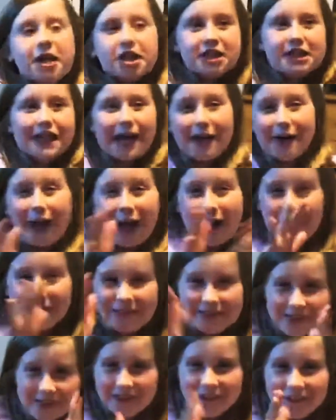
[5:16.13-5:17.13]
shout
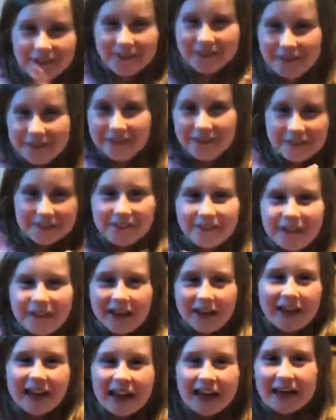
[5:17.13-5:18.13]
out to
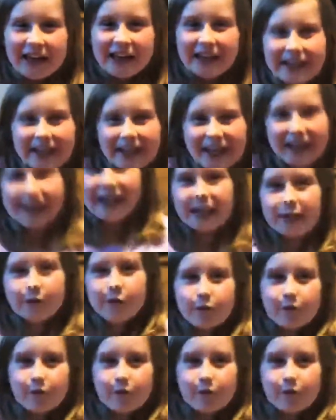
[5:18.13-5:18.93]
Kennedy